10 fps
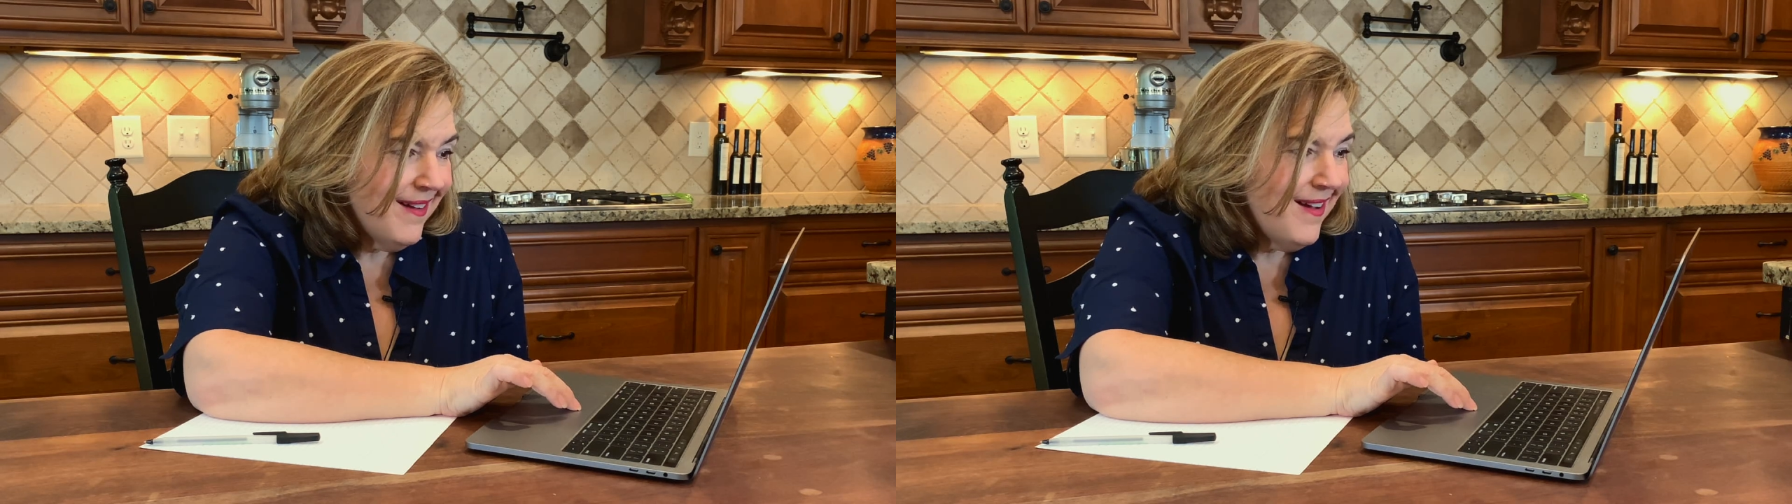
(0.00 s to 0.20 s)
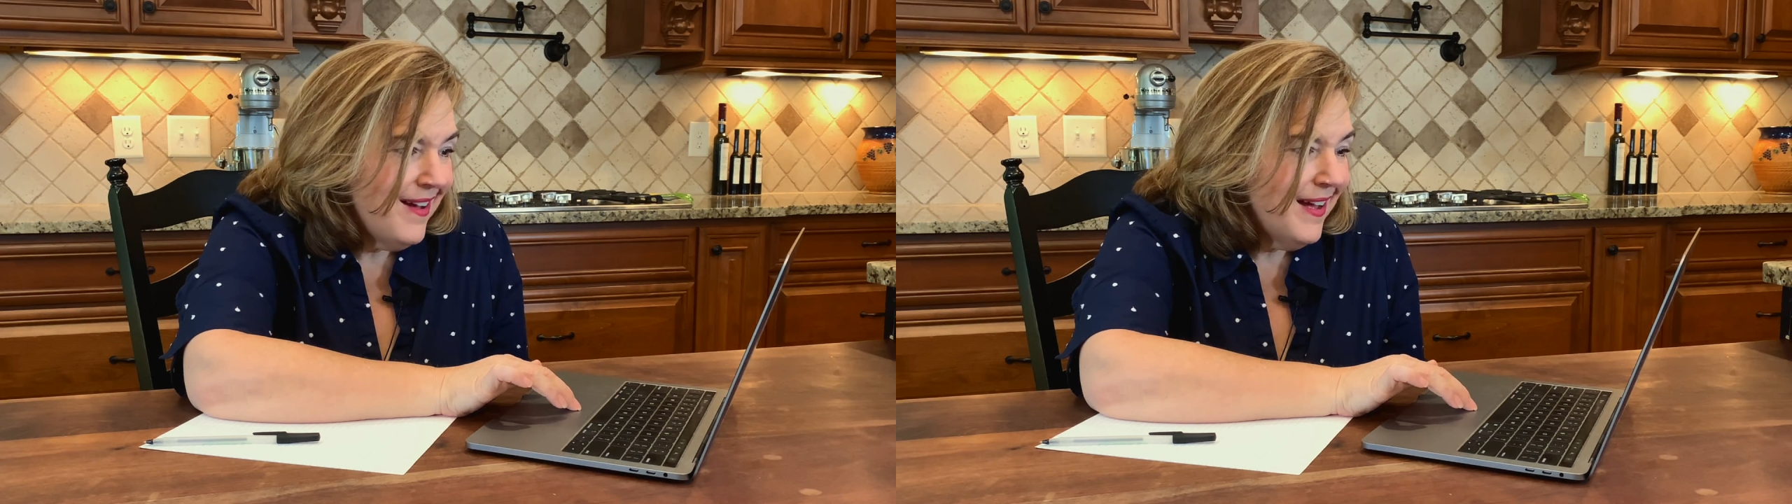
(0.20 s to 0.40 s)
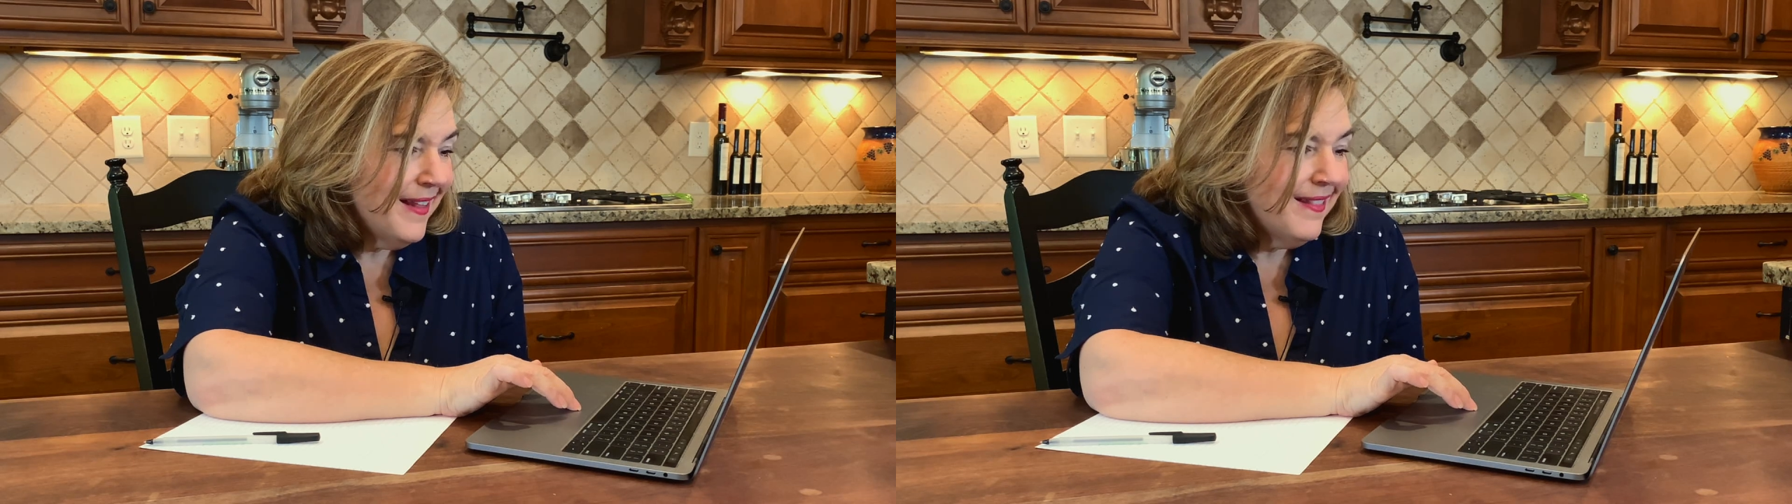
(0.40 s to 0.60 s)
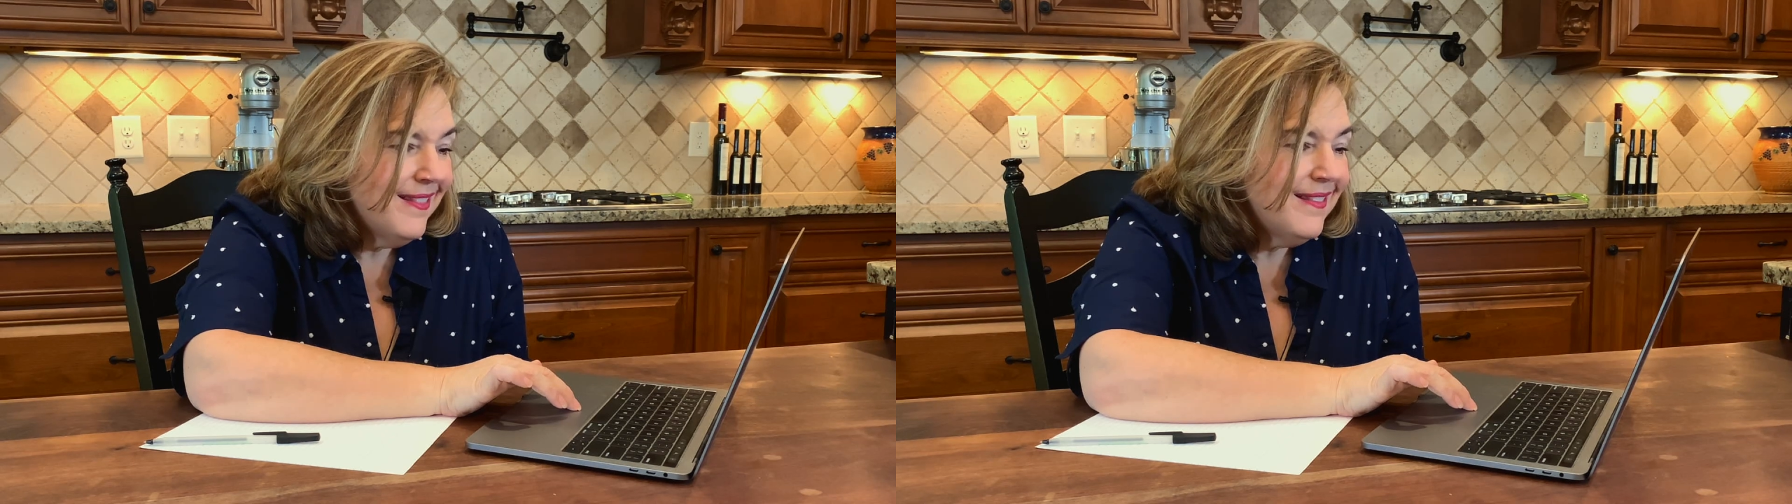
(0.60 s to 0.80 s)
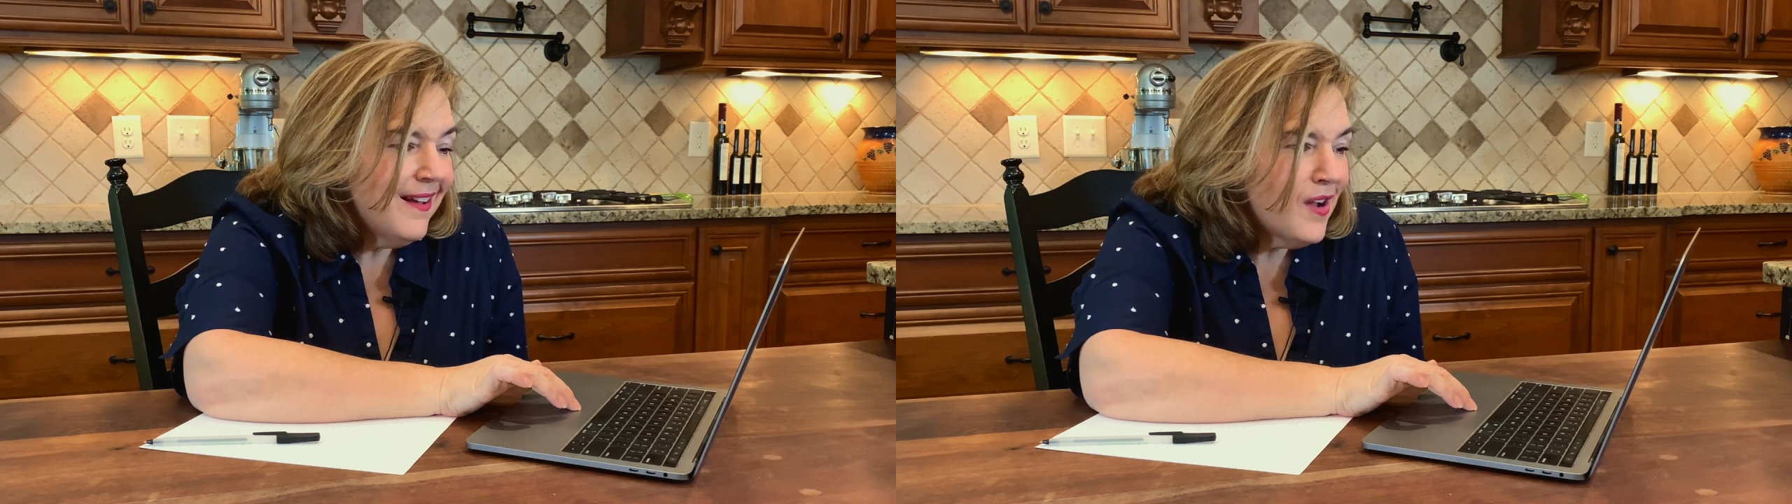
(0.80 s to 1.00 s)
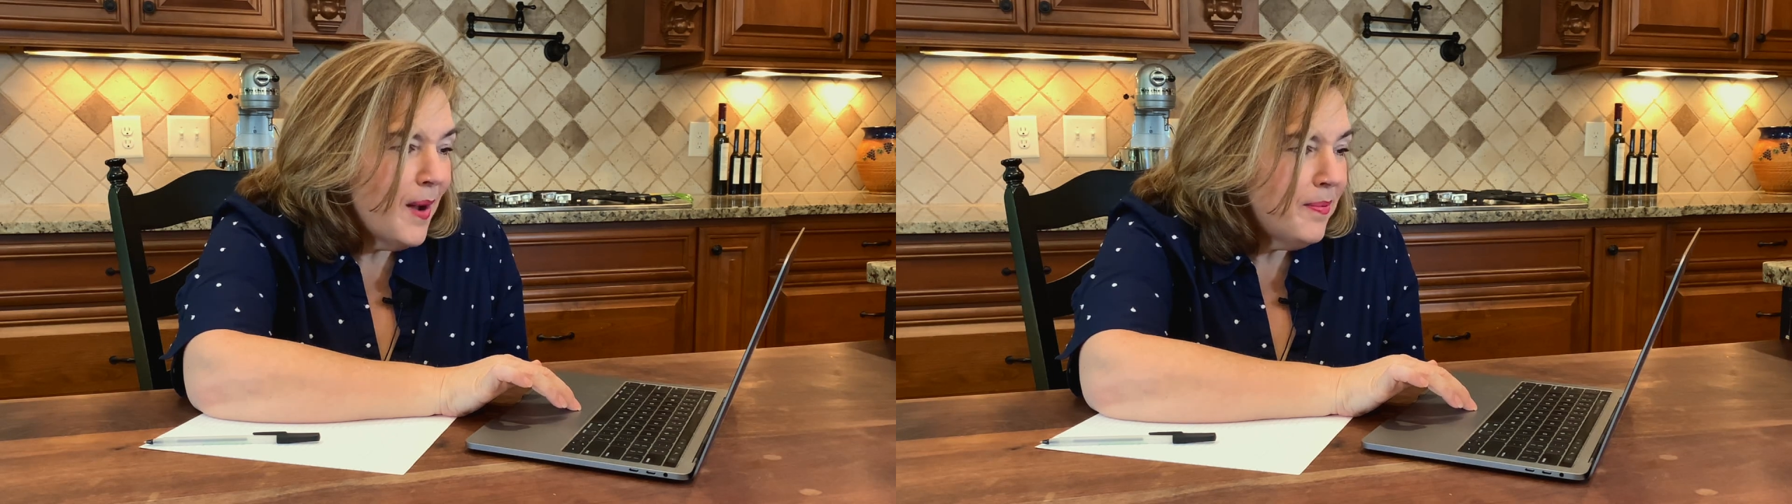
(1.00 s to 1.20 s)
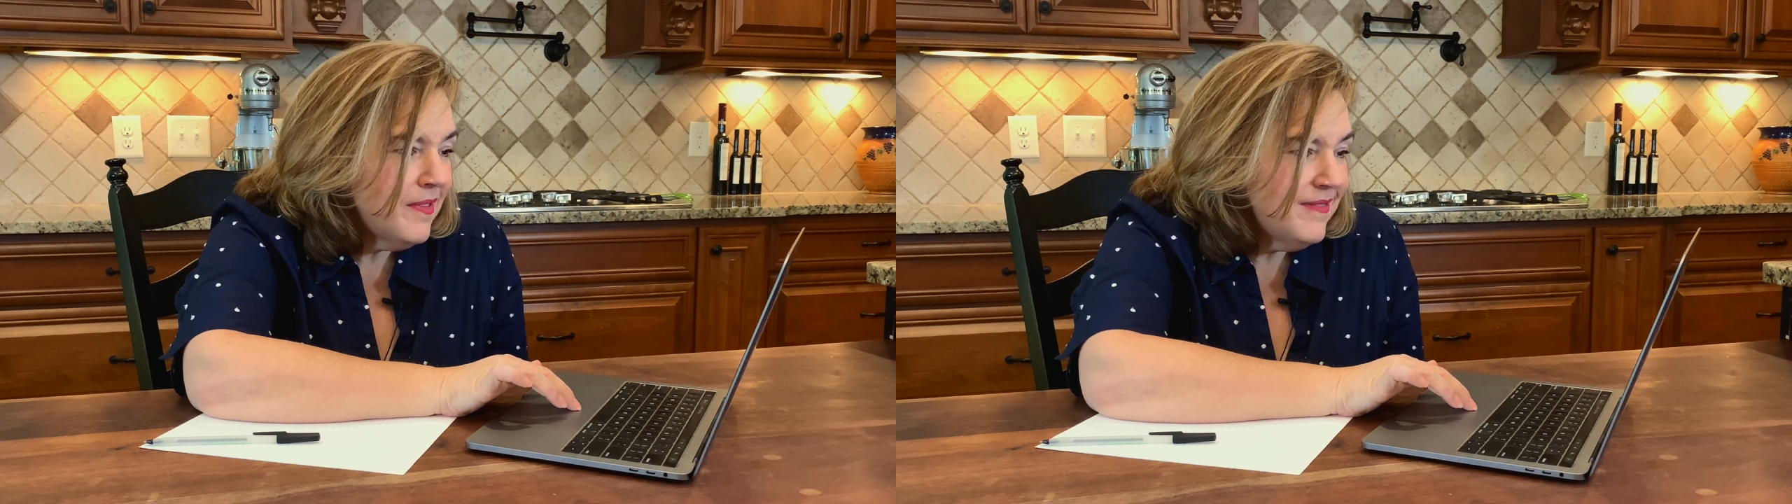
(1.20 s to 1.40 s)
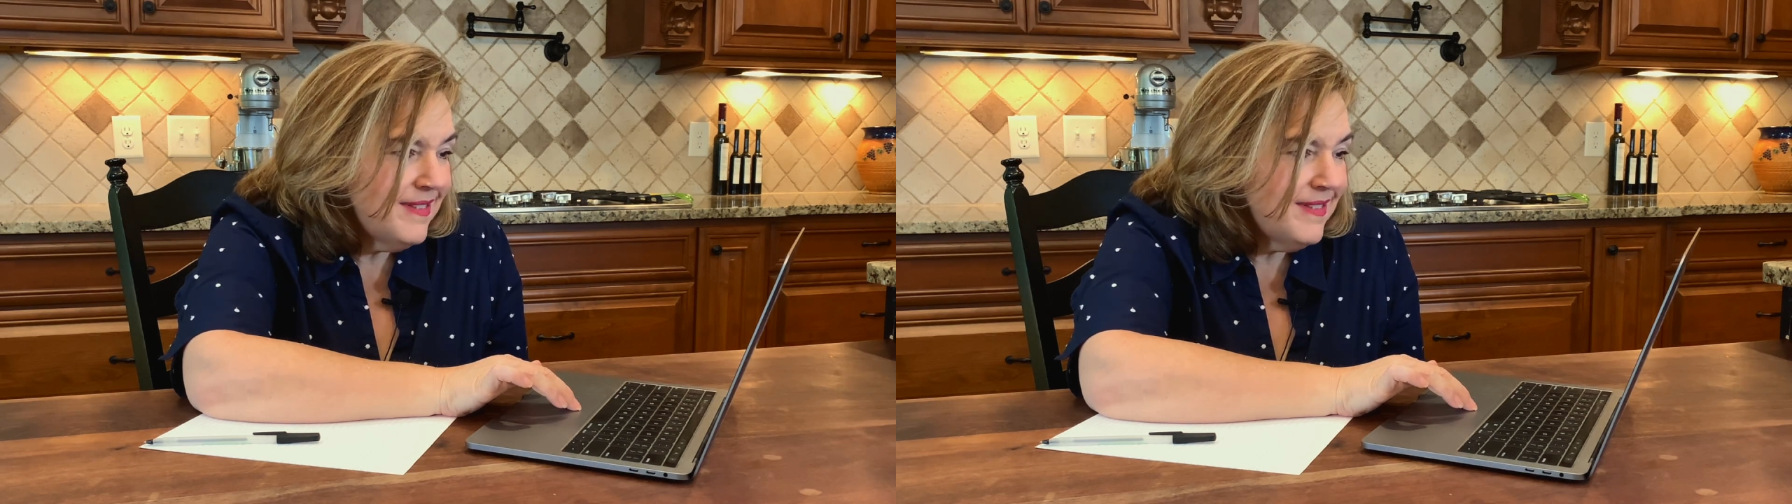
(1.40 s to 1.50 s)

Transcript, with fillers: On a couple of